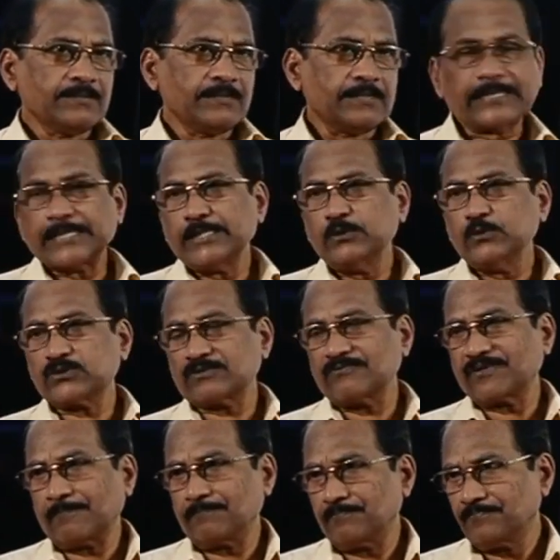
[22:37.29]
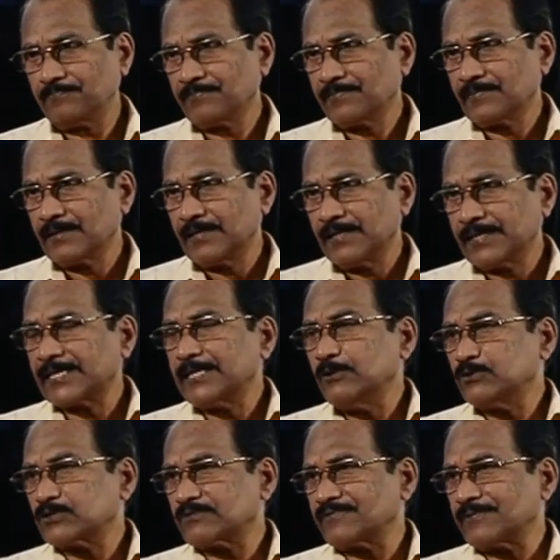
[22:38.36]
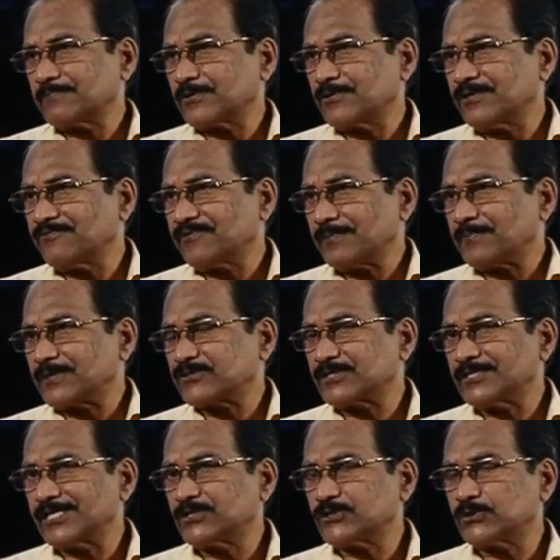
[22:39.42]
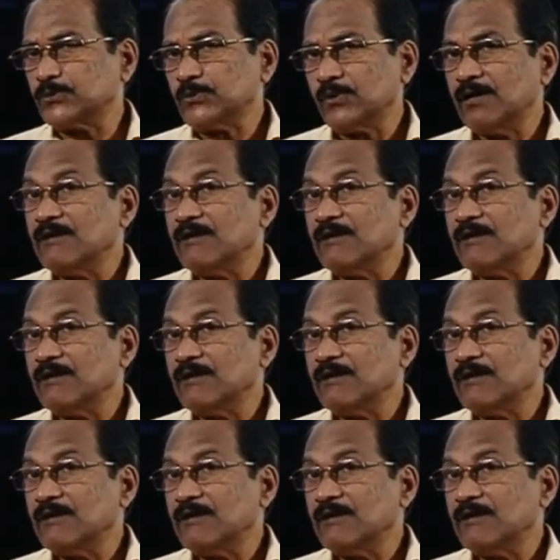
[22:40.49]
reduced from 25% to